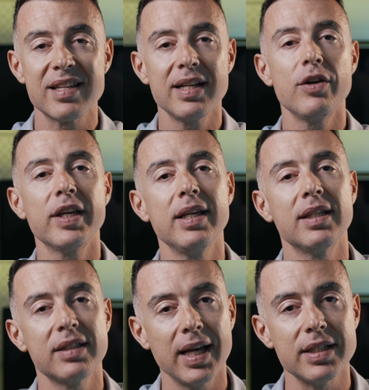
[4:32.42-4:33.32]
As Larry King
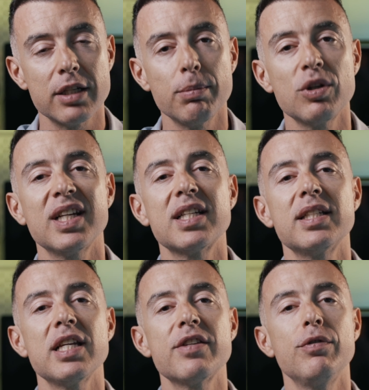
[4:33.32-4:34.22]
says, it's more
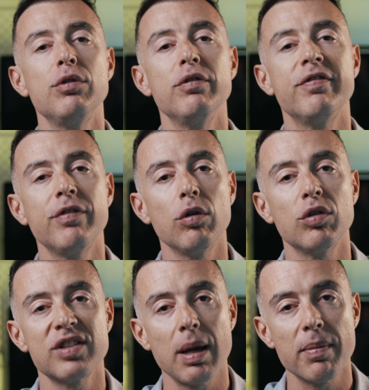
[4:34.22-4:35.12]
successful to
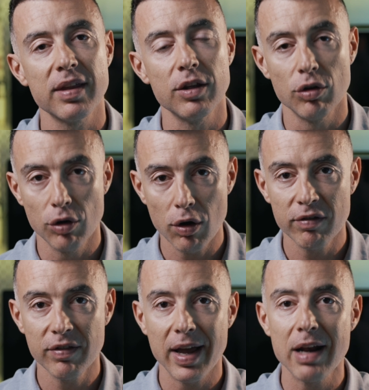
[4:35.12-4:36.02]
follow something you
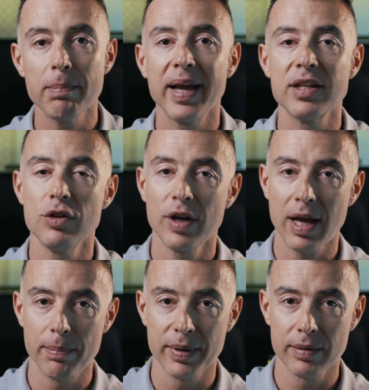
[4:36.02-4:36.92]
love and makes you
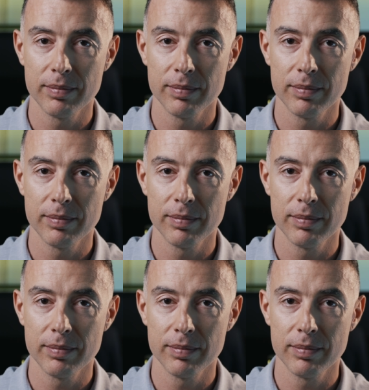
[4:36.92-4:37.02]
happy.